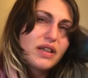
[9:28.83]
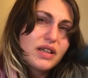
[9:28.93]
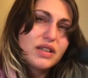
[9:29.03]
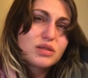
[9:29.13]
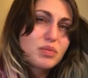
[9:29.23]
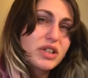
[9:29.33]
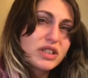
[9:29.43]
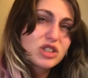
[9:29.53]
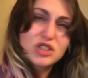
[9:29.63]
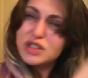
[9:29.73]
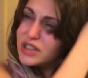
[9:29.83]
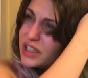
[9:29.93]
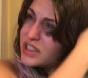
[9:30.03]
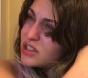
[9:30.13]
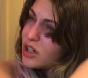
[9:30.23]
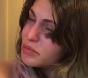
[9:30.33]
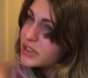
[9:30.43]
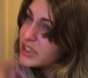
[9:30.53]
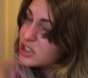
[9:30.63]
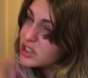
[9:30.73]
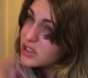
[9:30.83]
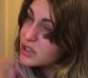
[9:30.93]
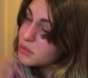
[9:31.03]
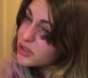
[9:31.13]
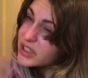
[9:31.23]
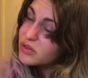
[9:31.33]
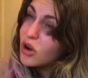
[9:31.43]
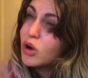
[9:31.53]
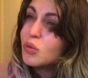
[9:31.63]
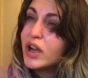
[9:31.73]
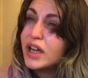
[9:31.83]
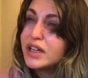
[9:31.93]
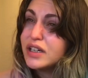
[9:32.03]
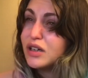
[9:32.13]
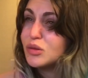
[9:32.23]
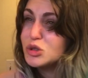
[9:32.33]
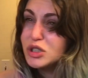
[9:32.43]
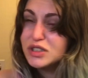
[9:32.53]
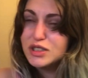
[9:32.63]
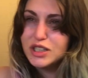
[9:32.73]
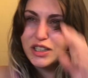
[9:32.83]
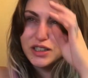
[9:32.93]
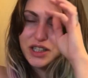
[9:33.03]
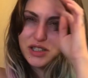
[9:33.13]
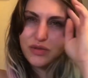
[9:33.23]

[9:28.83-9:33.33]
it's bleached. It got bleached in the complete wrong way. You can see in this